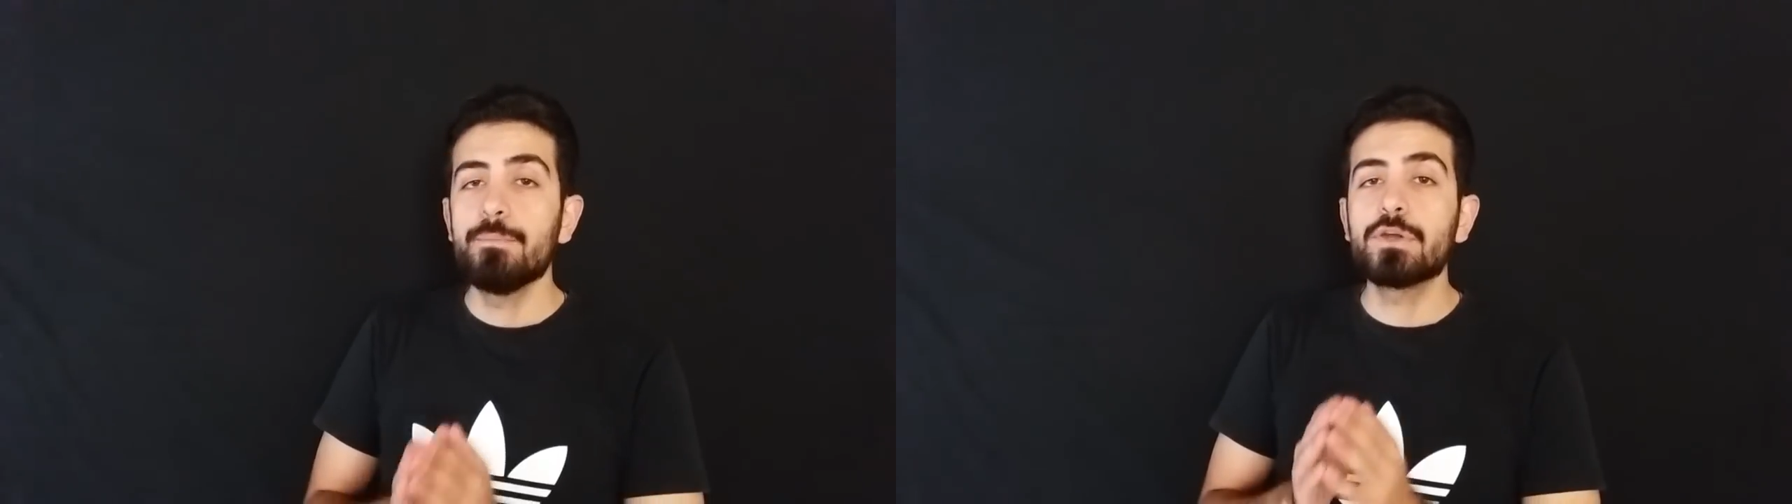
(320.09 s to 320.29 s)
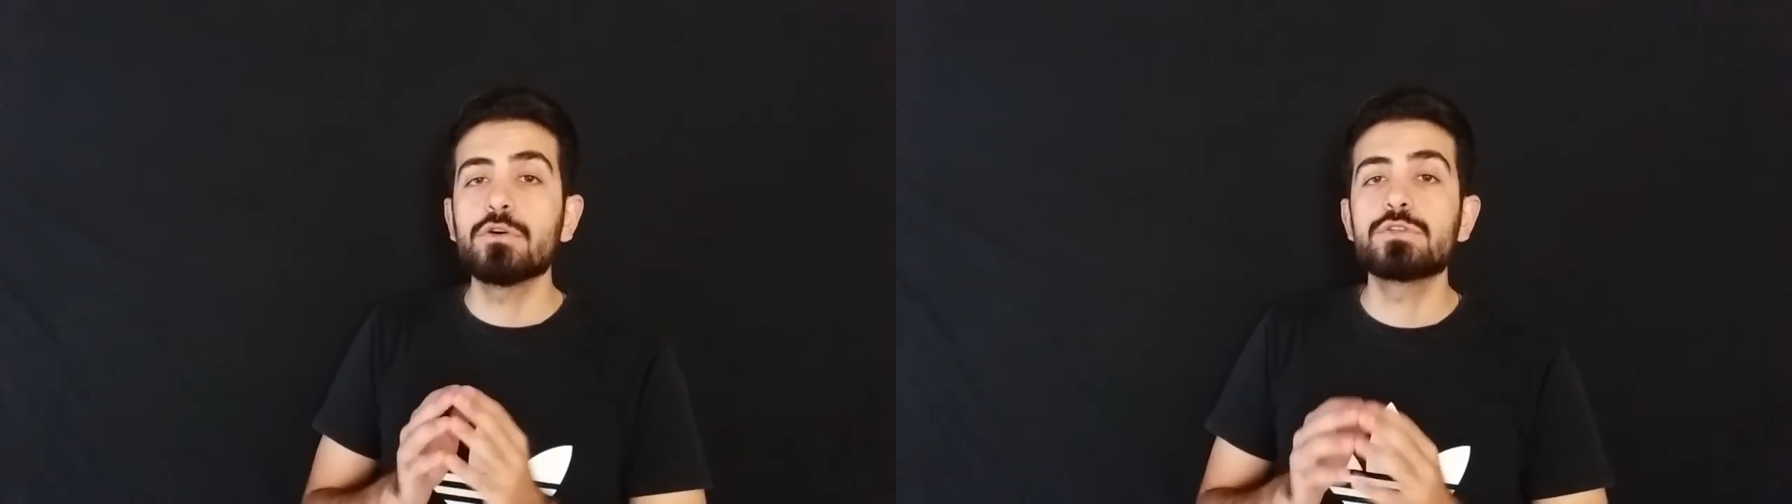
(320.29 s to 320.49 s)

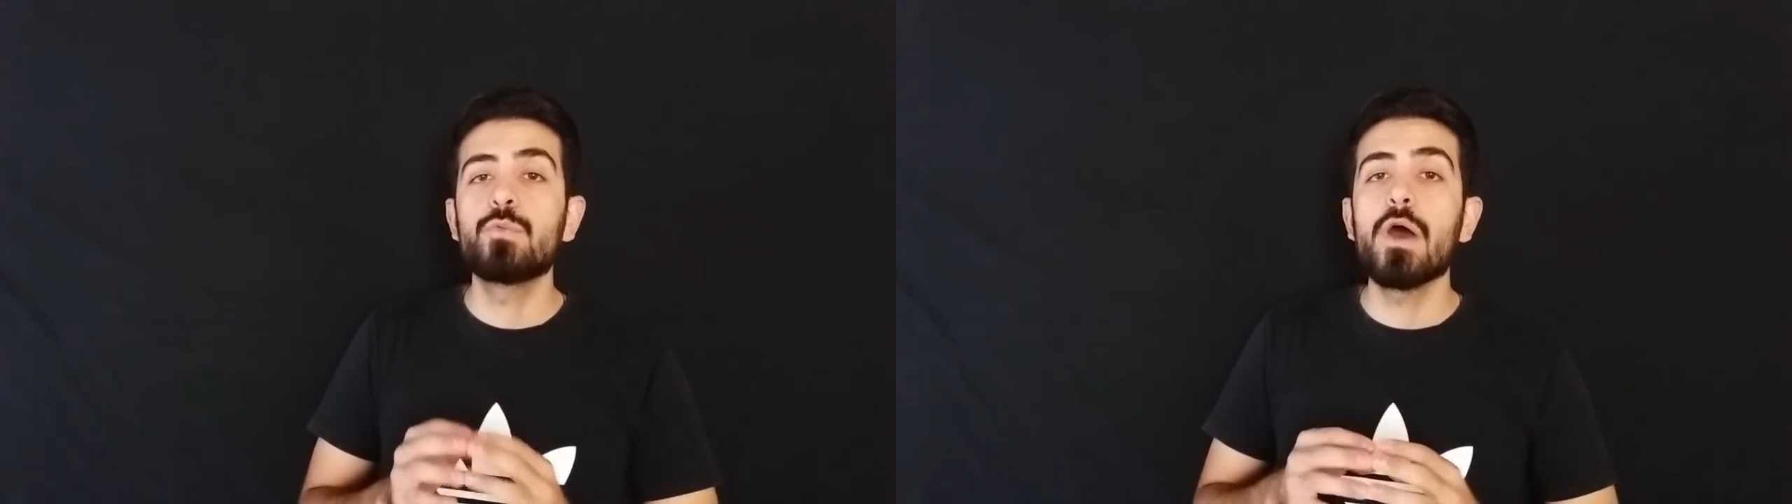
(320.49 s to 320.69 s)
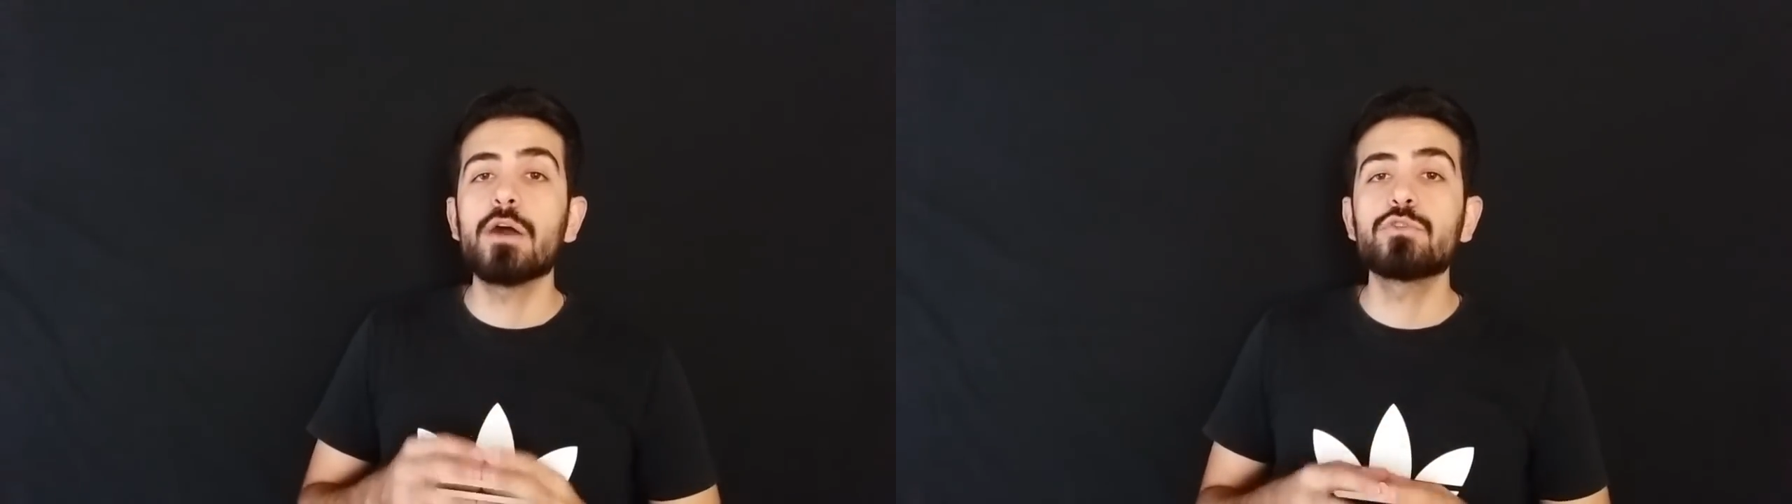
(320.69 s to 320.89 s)
Because
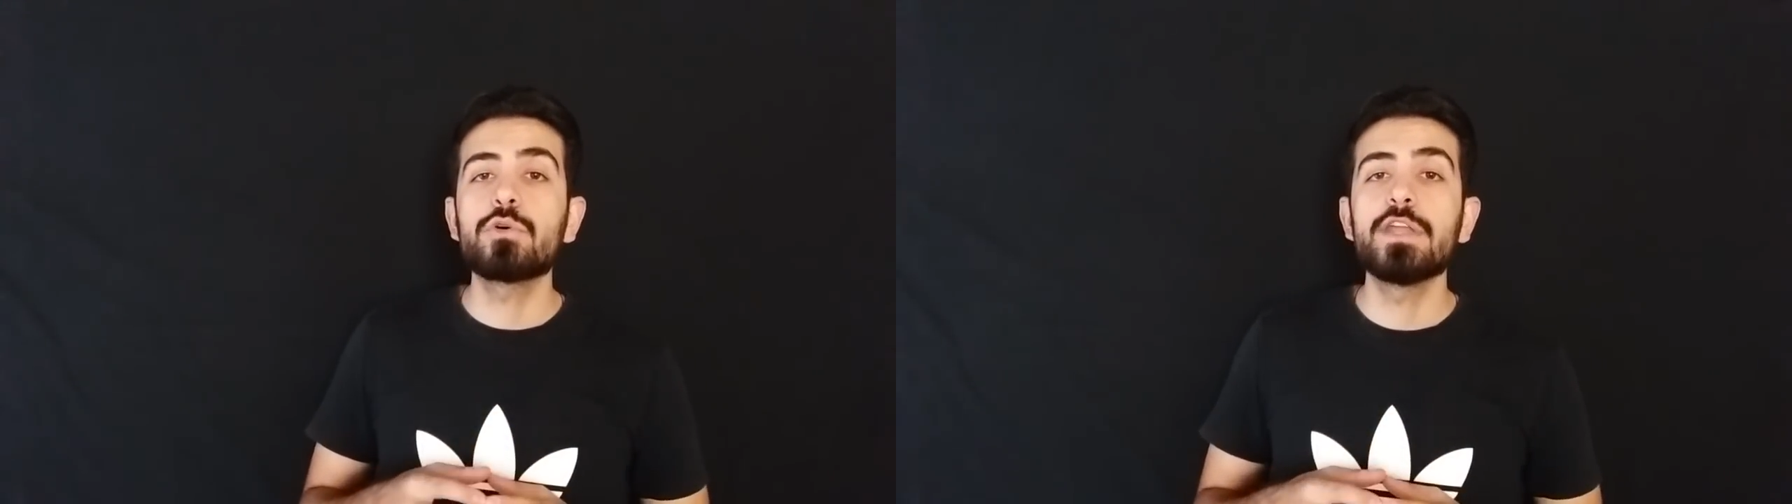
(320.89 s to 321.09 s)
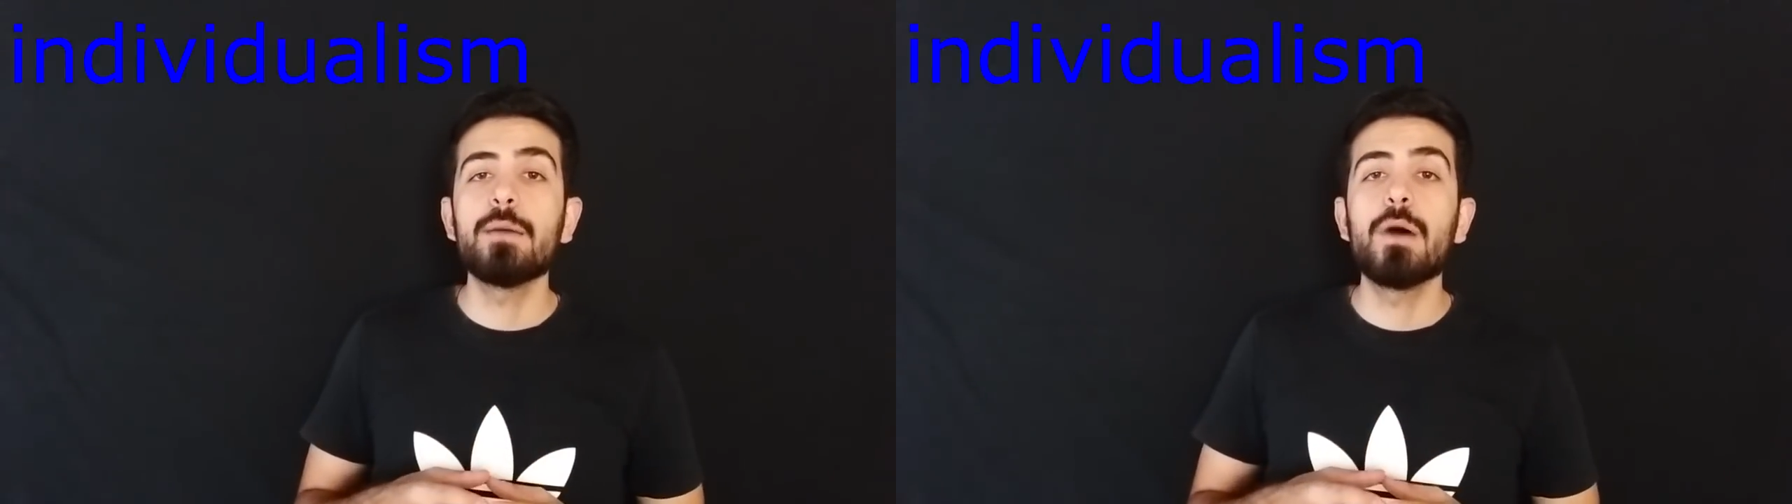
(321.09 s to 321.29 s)
we are
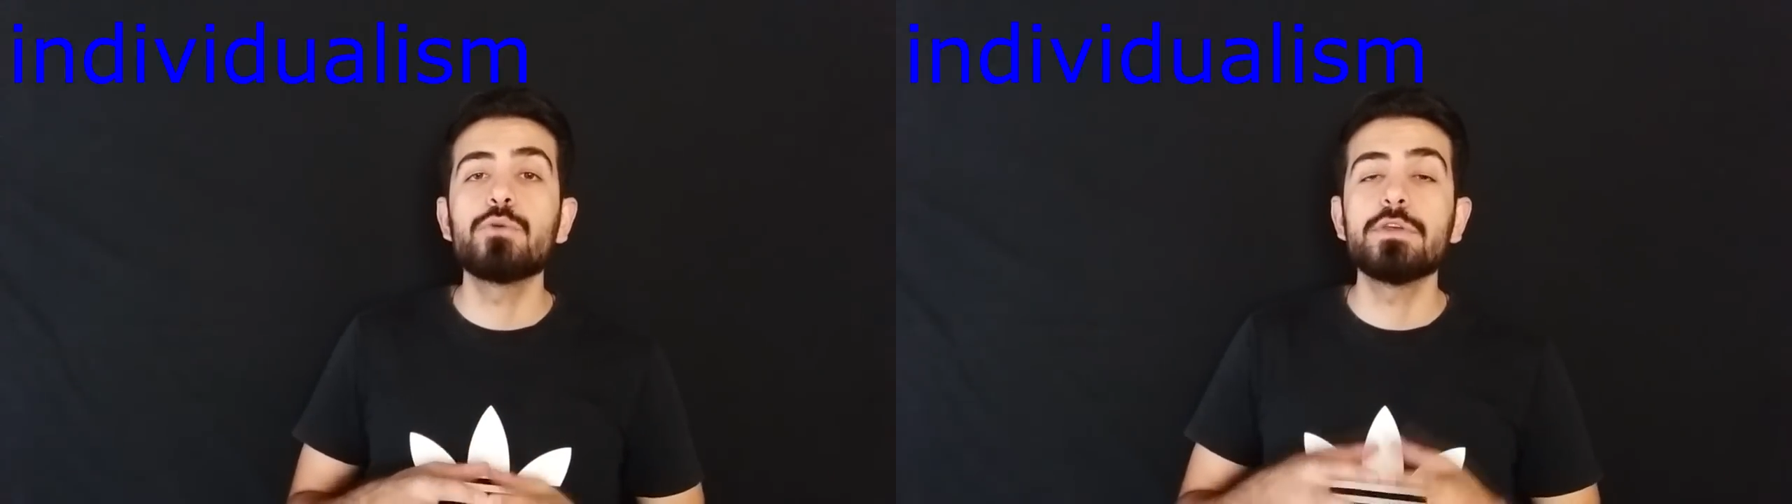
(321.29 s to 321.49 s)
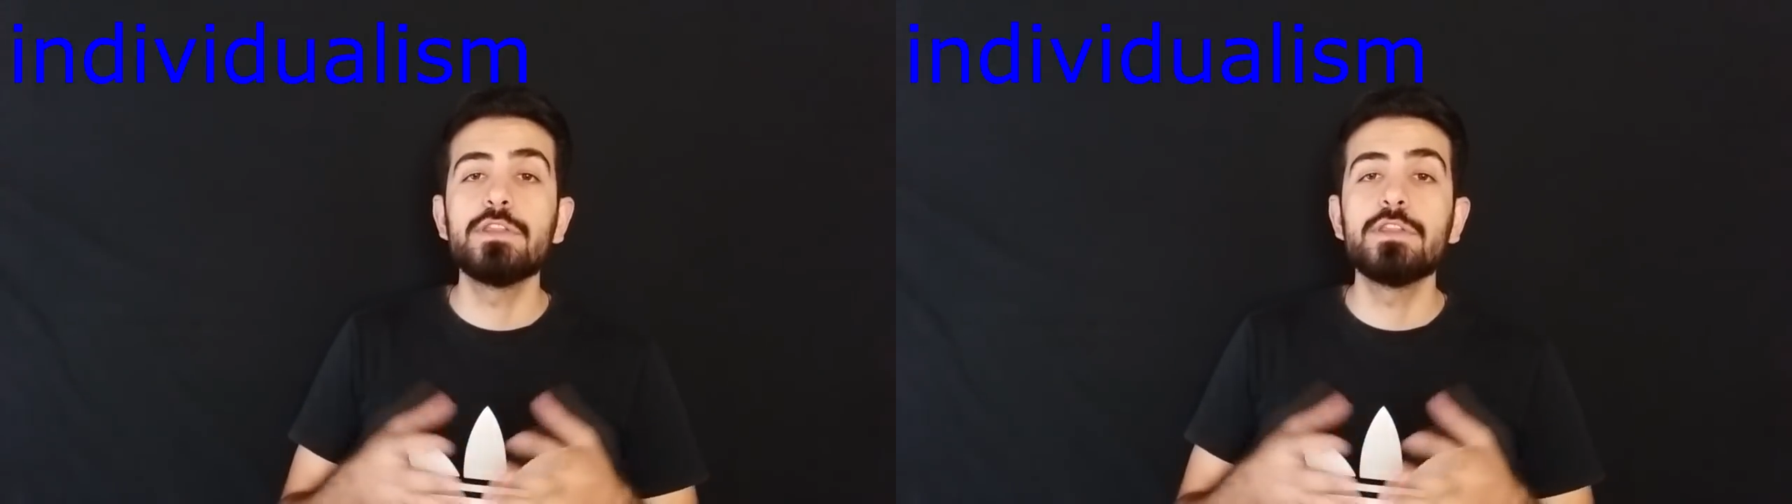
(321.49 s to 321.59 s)
talking about